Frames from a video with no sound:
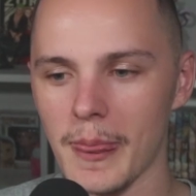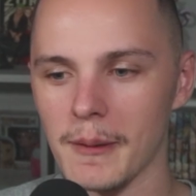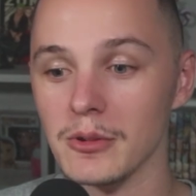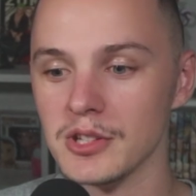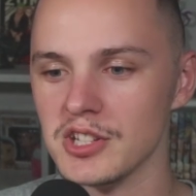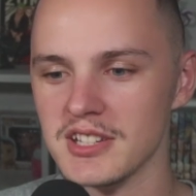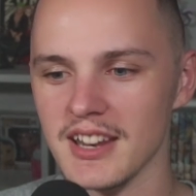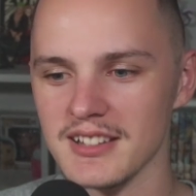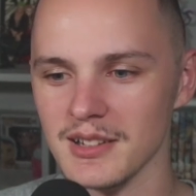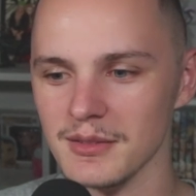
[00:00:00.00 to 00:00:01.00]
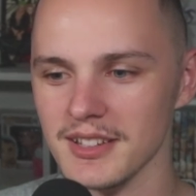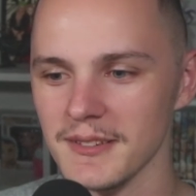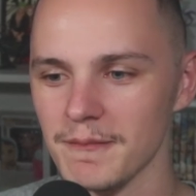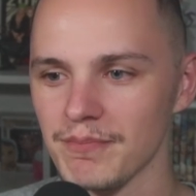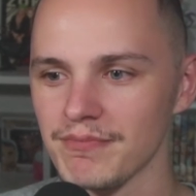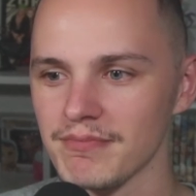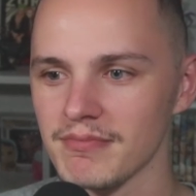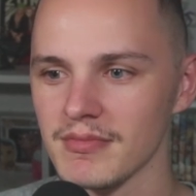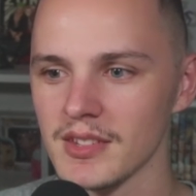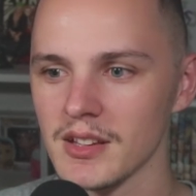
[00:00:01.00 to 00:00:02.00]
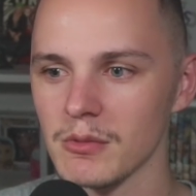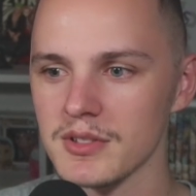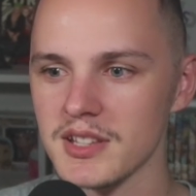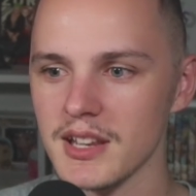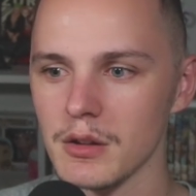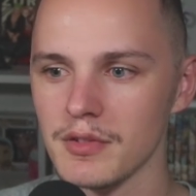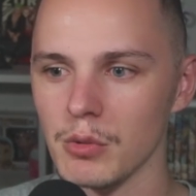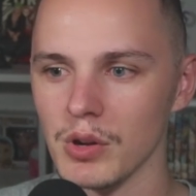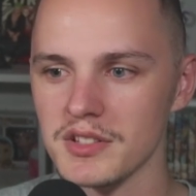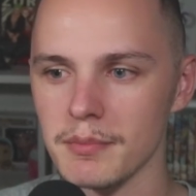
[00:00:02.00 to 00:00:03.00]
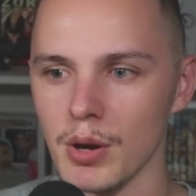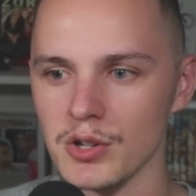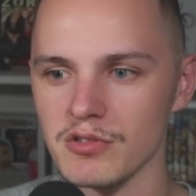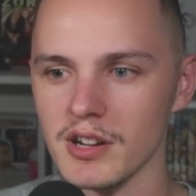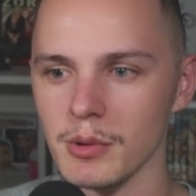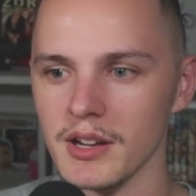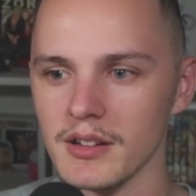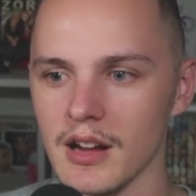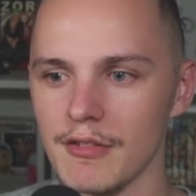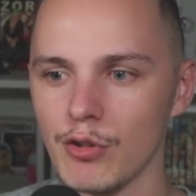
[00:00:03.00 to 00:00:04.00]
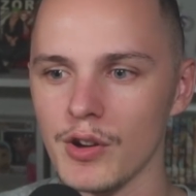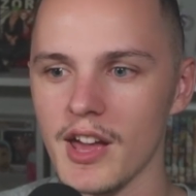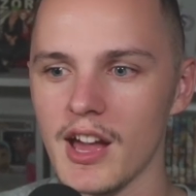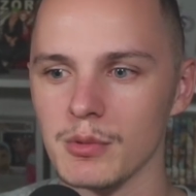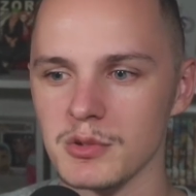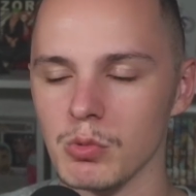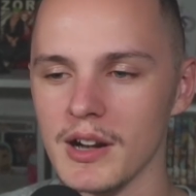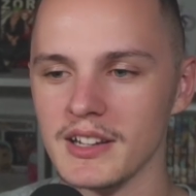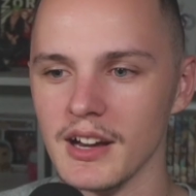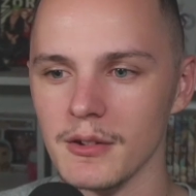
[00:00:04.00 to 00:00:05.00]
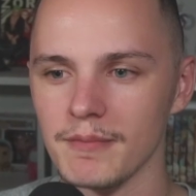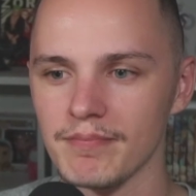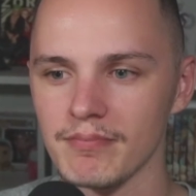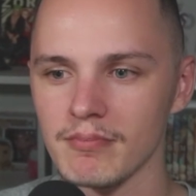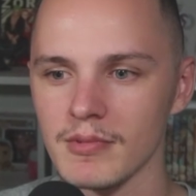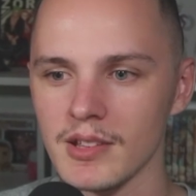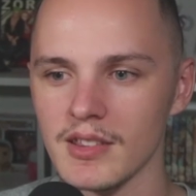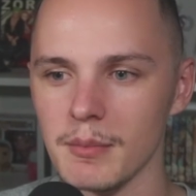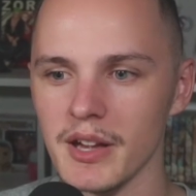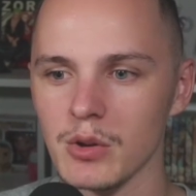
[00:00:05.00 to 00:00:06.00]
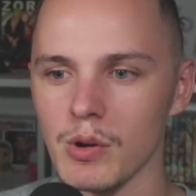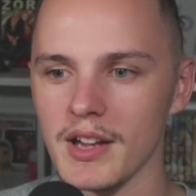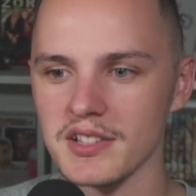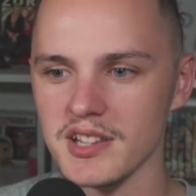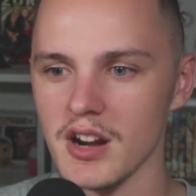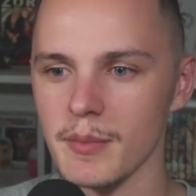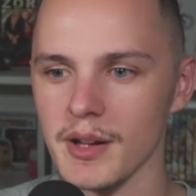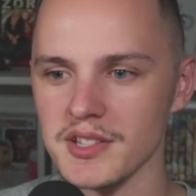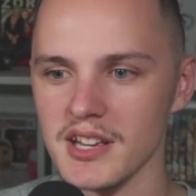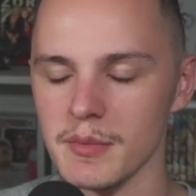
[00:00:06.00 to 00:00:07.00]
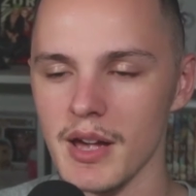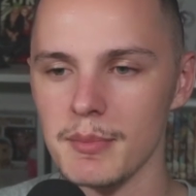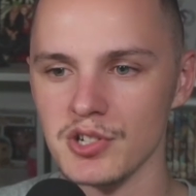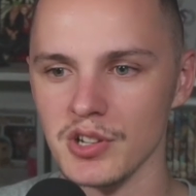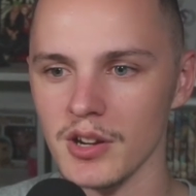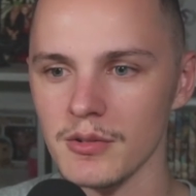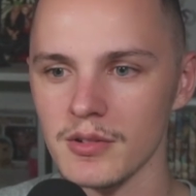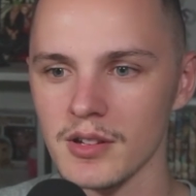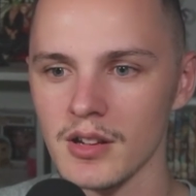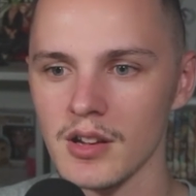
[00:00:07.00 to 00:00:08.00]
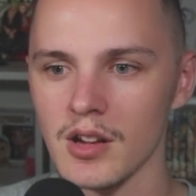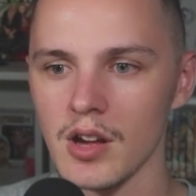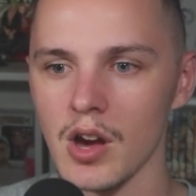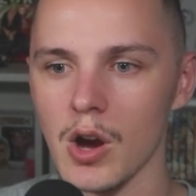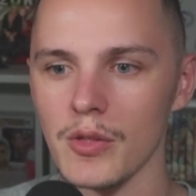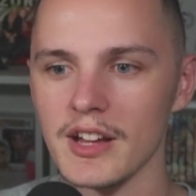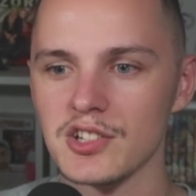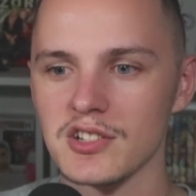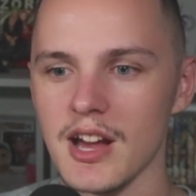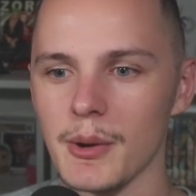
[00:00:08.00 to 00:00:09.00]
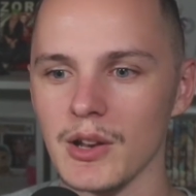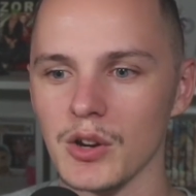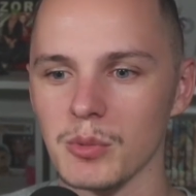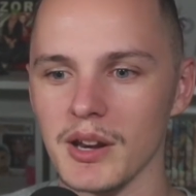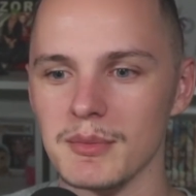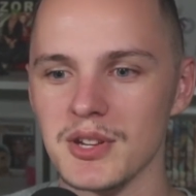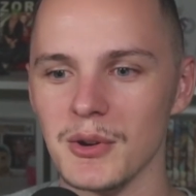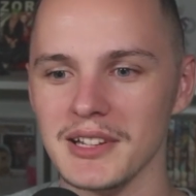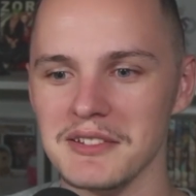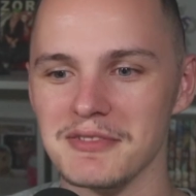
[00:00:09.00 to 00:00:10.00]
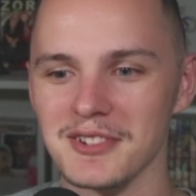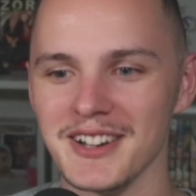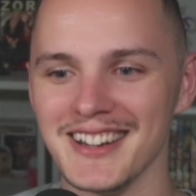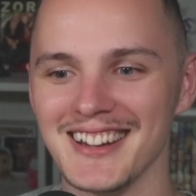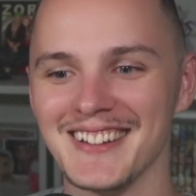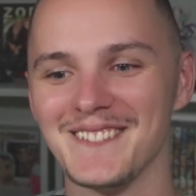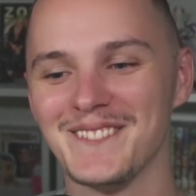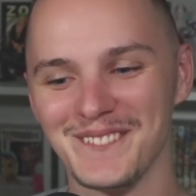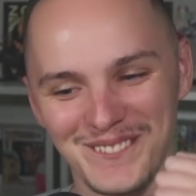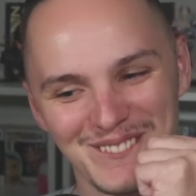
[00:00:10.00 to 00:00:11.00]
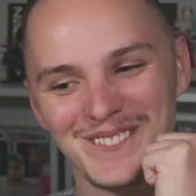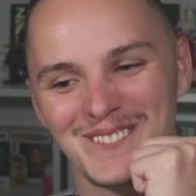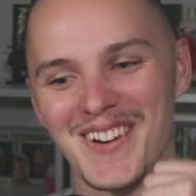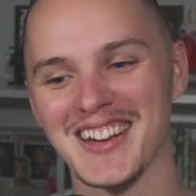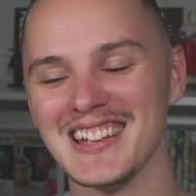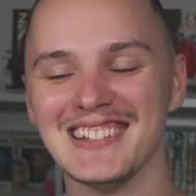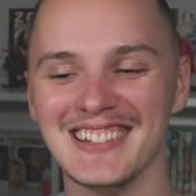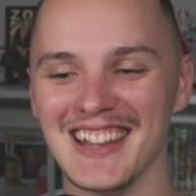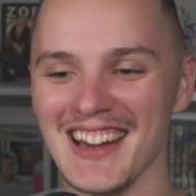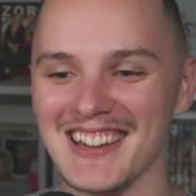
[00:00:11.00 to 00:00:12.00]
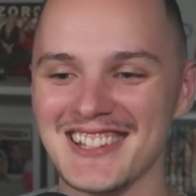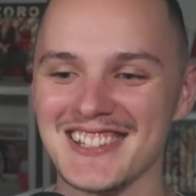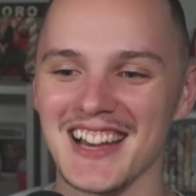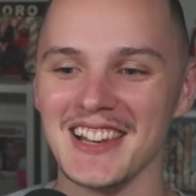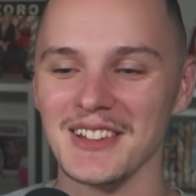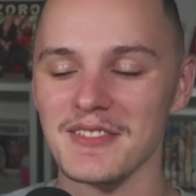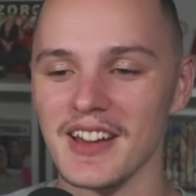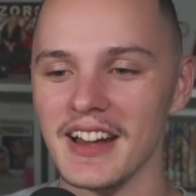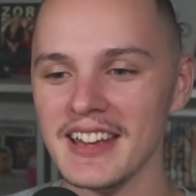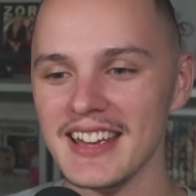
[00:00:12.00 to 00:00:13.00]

Oh, did she say that to Luffy? What's the deal with your wanted poster anyway? I thought your hair was white now. They made quite a stir about it in the papers, you know. Oh, that's just how I look when I'm totally free. Fucking nice. I love that.